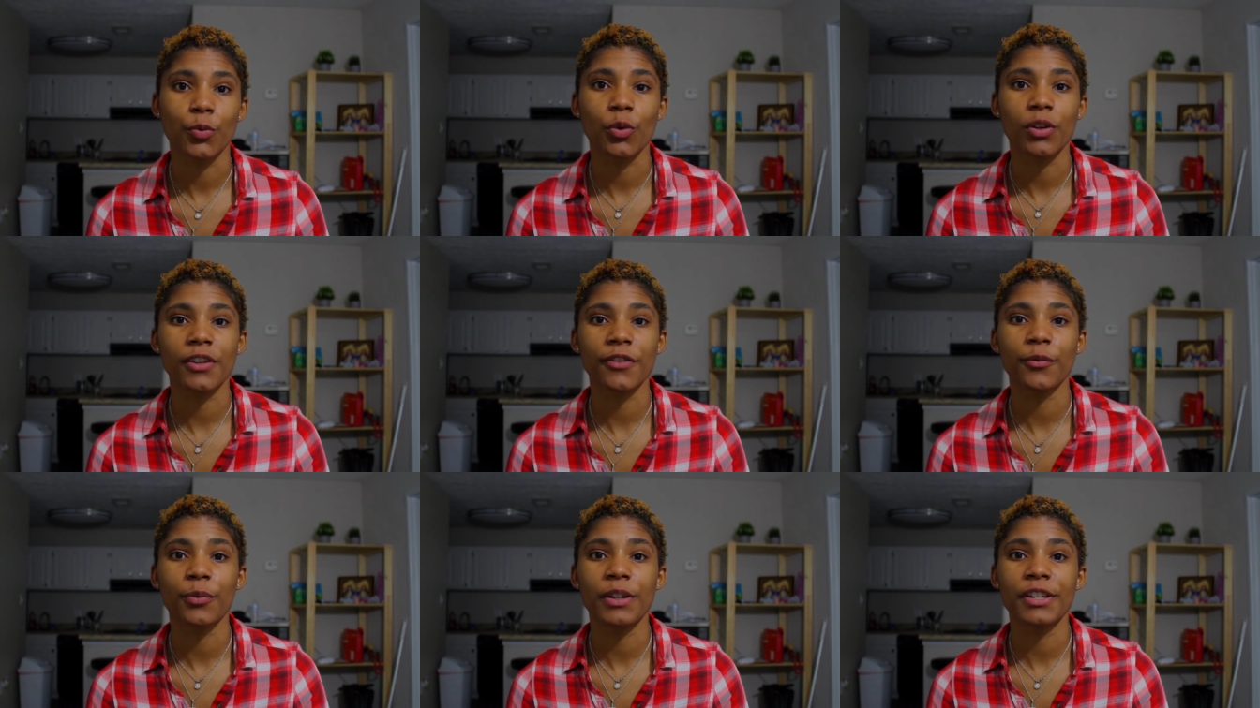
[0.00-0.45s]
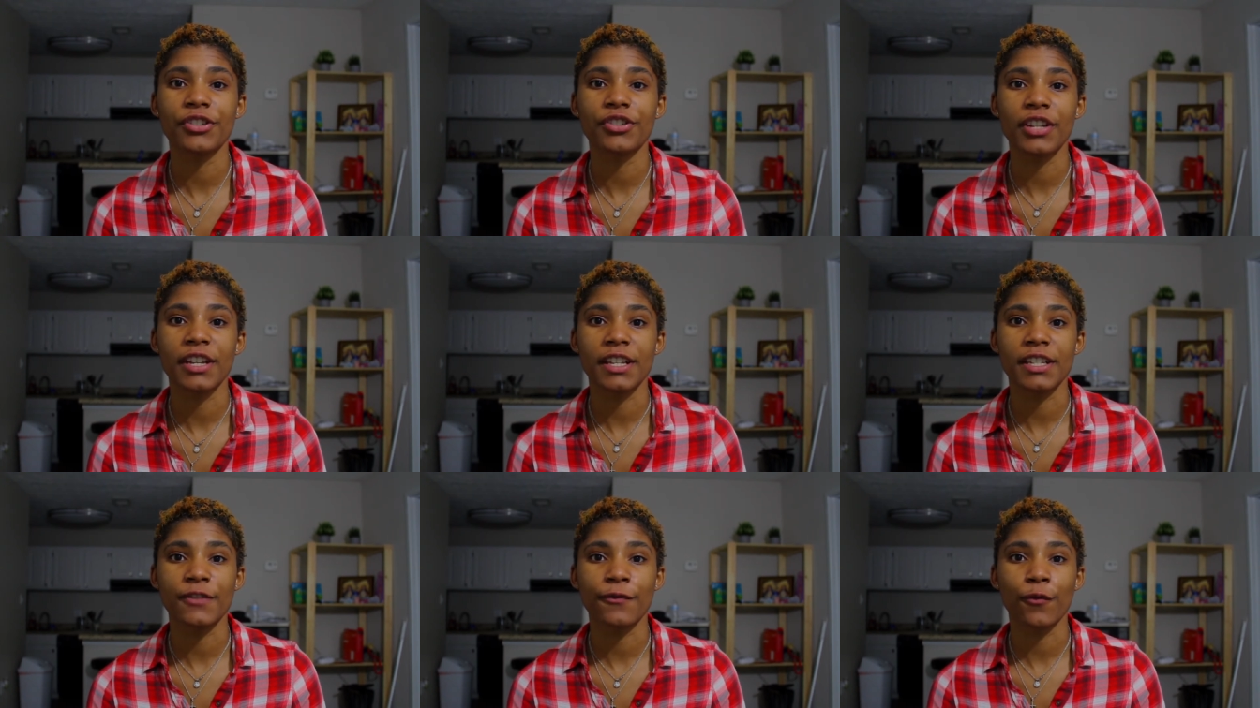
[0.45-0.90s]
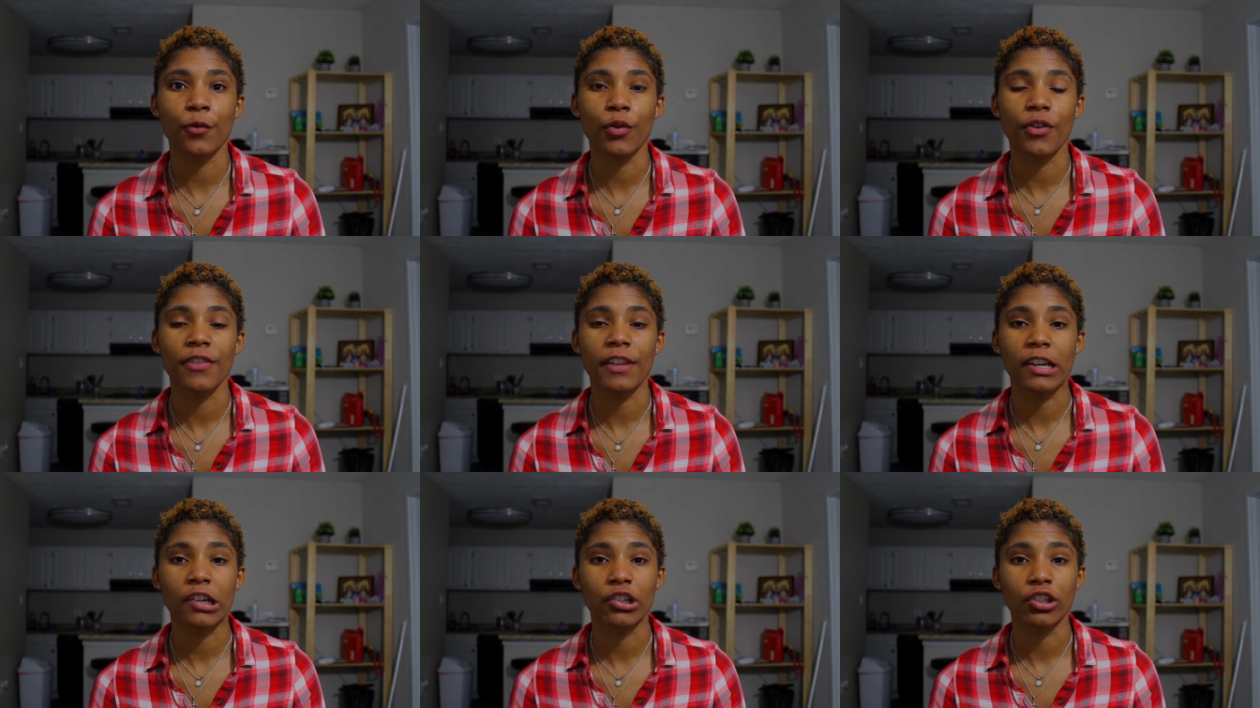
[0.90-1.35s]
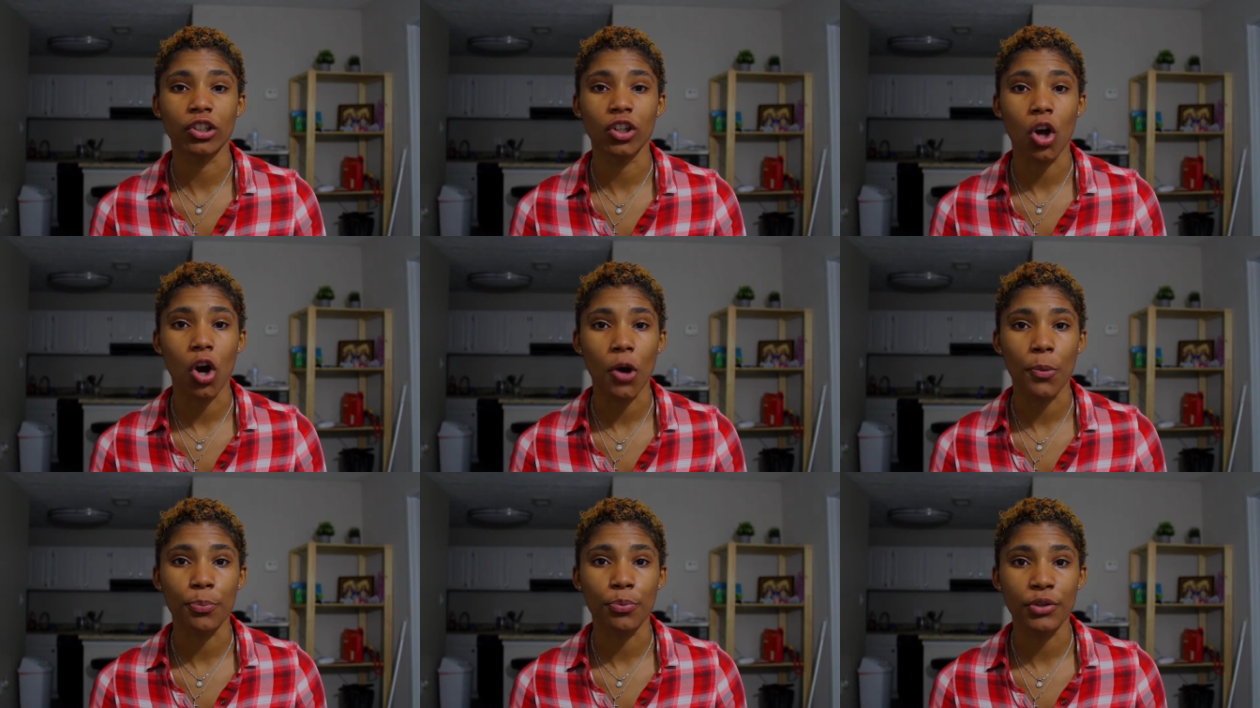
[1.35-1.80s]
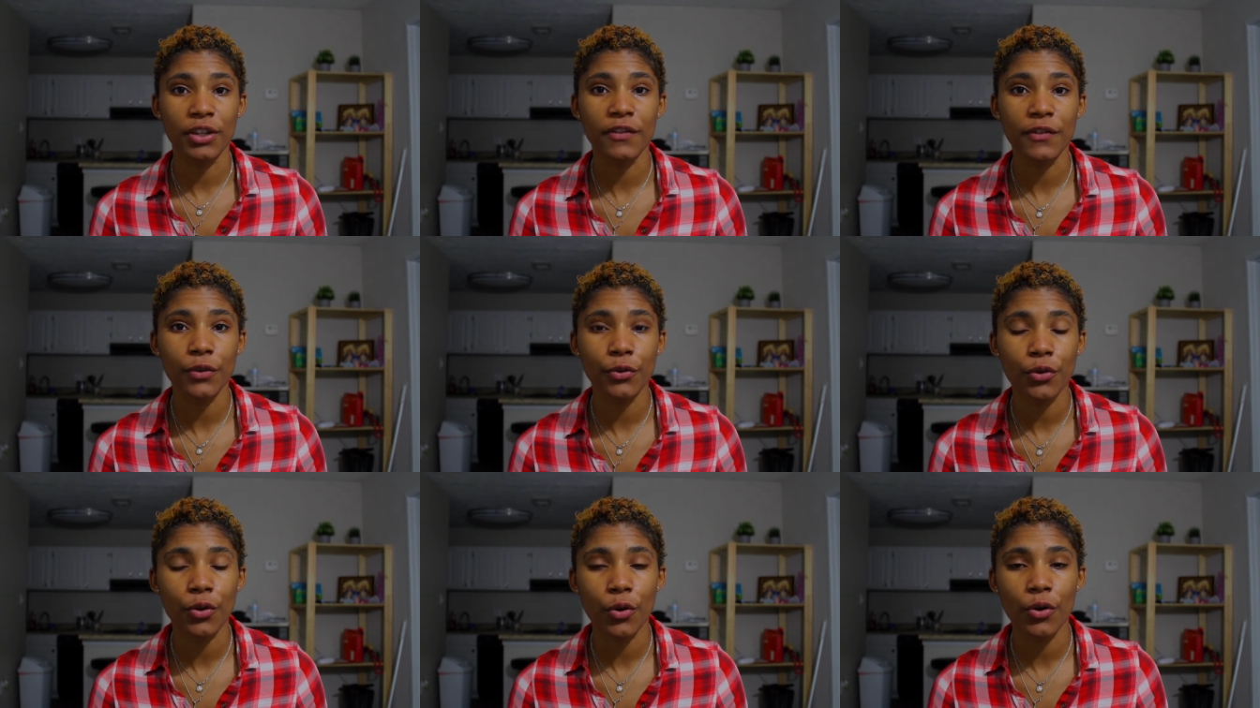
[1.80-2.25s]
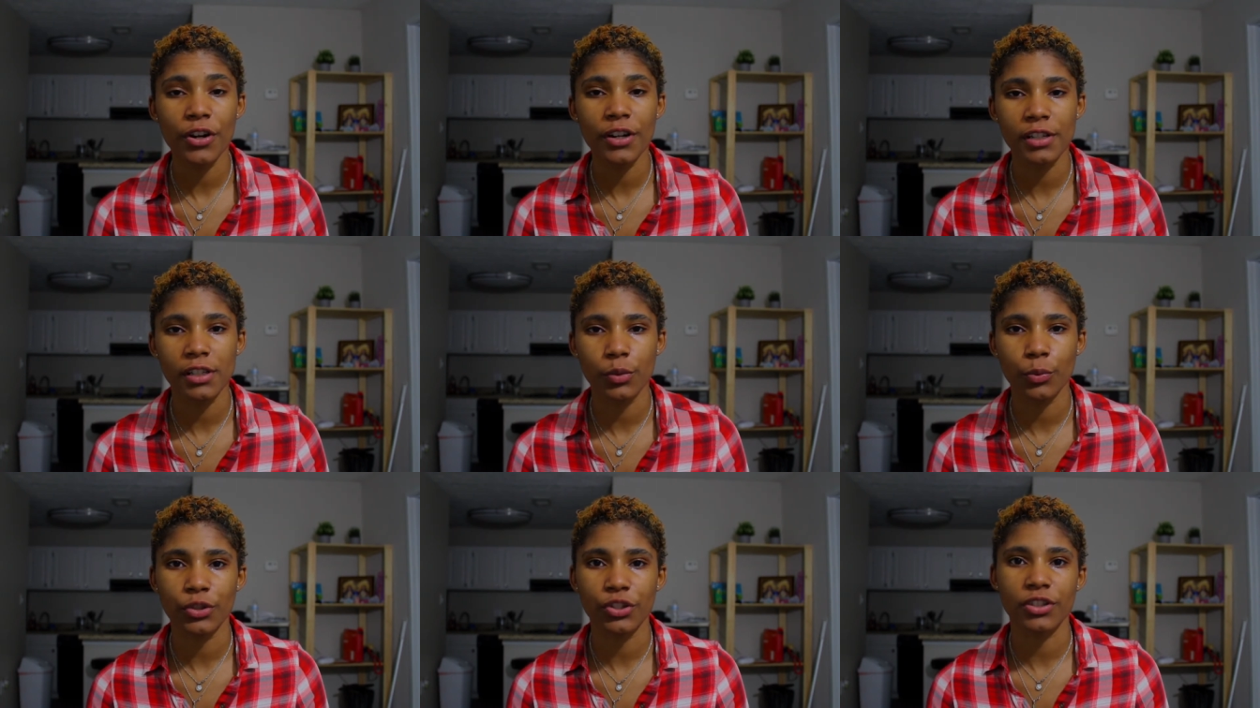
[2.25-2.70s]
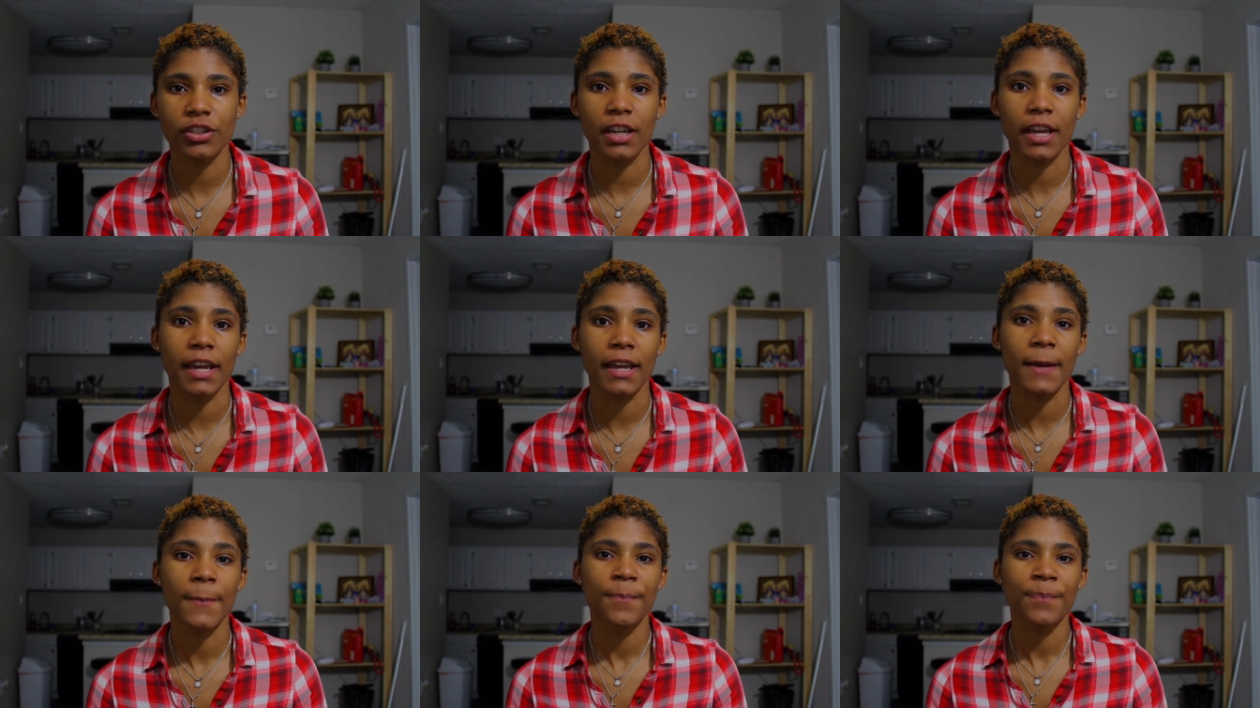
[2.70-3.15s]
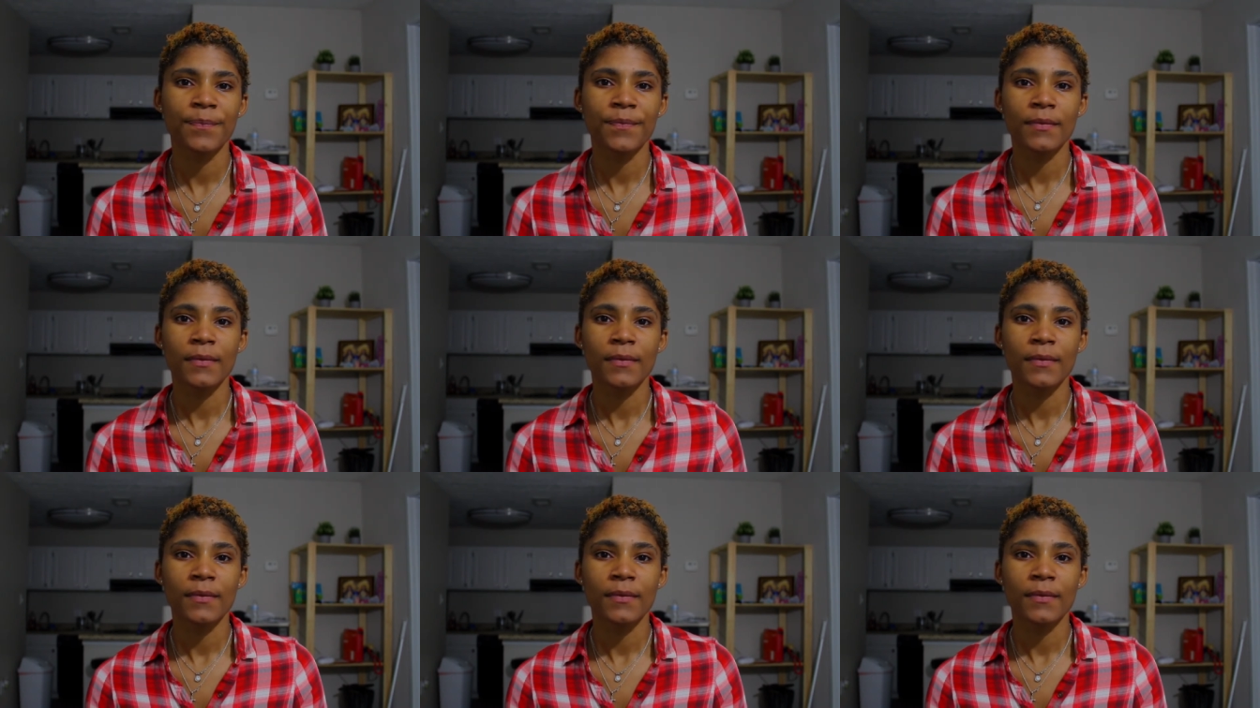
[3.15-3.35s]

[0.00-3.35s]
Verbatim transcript: one of which is for their law preview course, which is a,